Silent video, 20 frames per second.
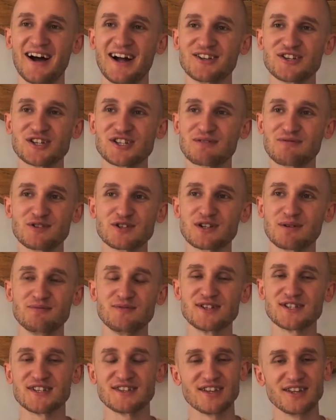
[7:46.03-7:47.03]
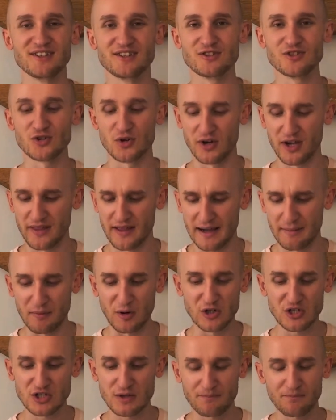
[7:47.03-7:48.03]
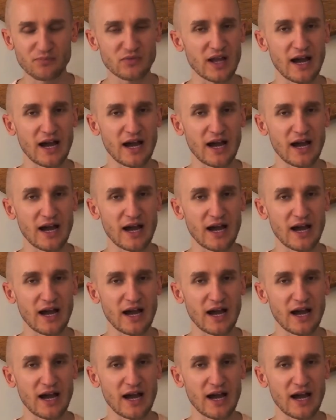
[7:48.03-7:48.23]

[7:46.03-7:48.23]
I just for some reason didn't enjoy it that much.